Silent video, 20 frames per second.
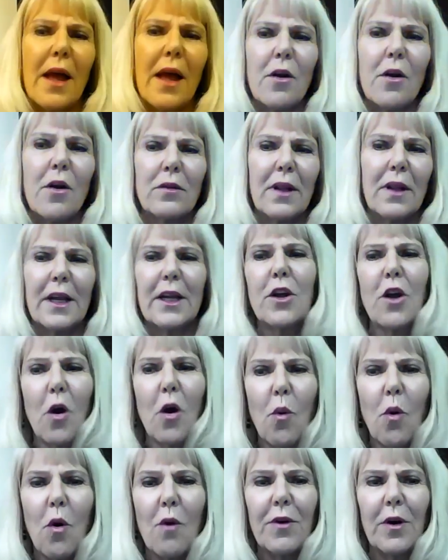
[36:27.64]
don't
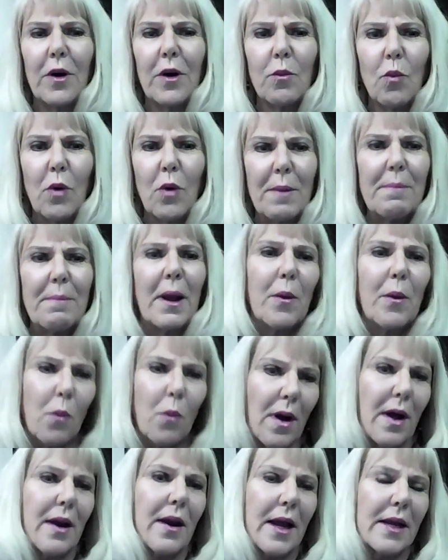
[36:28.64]
go over one by
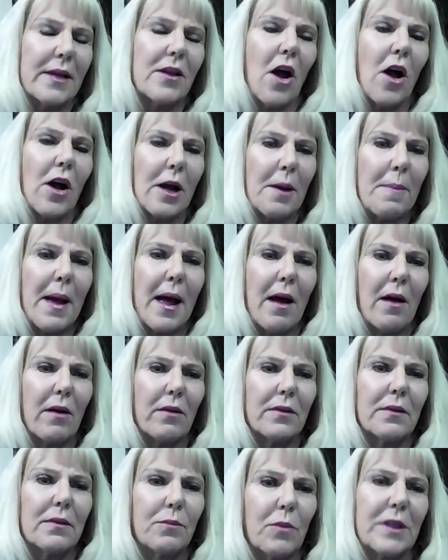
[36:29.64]
one. I talk
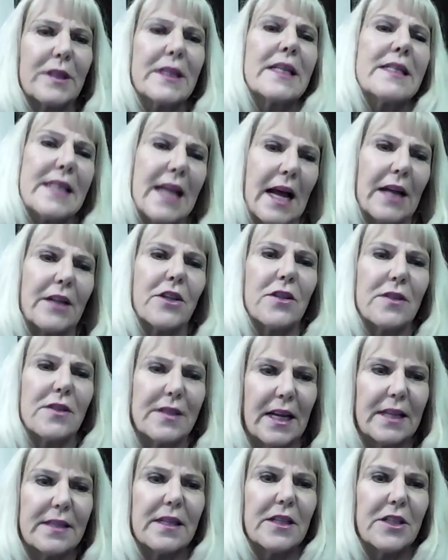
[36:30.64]
about what the statute
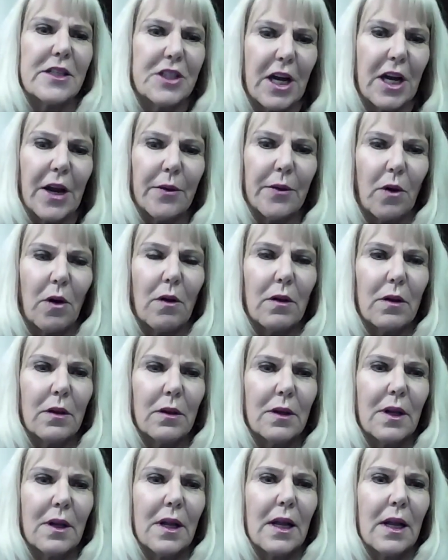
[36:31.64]
says in general
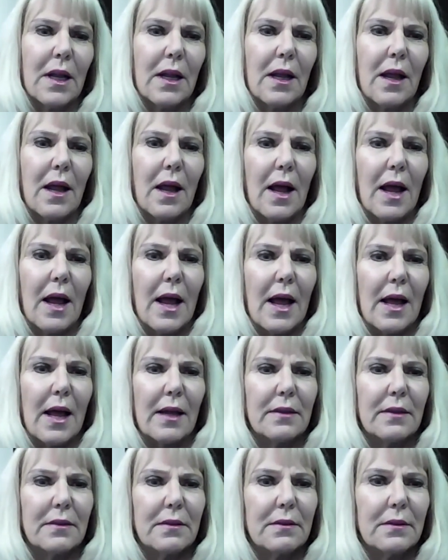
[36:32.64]

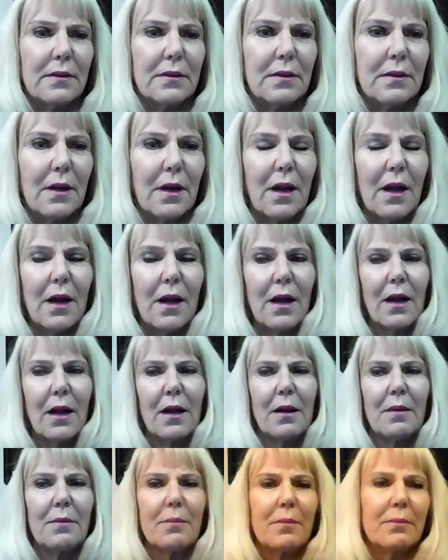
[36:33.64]
and
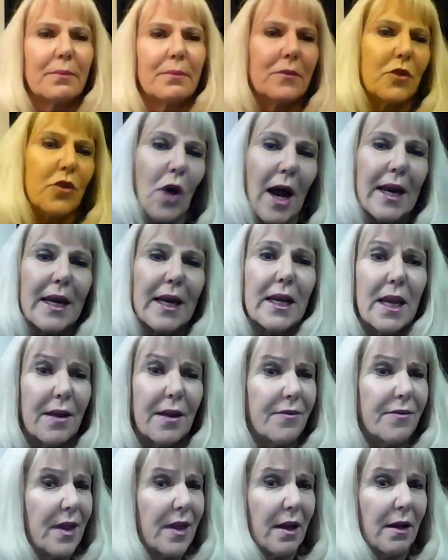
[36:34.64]
try to
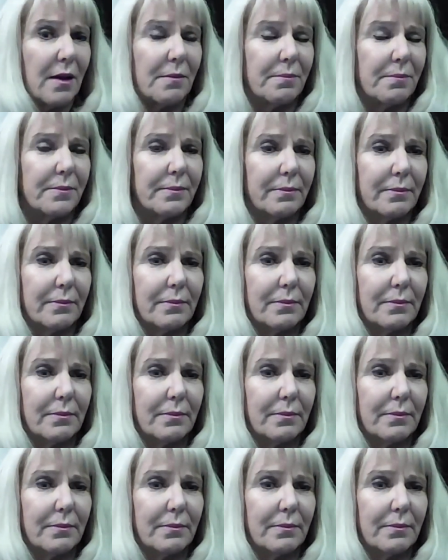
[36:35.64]
give them